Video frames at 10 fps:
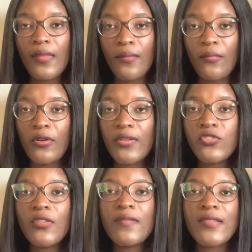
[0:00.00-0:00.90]
Morning
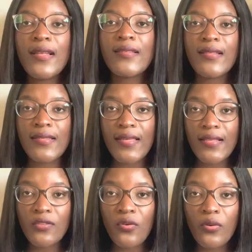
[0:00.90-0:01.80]
shift starts at
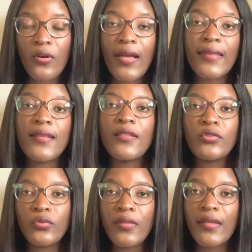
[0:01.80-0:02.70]
6 o'clock until
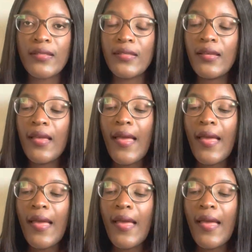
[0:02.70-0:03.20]
2:30.